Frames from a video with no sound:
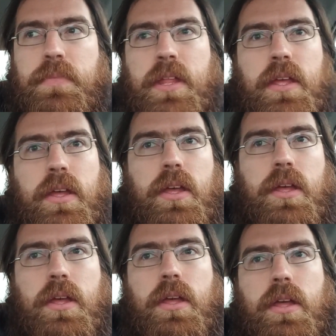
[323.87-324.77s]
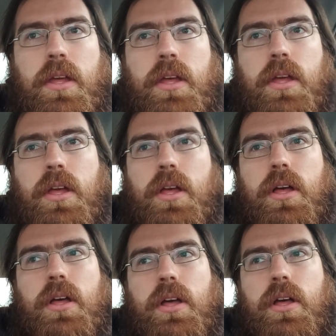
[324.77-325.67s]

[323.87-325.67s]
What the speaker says: (no one is talking)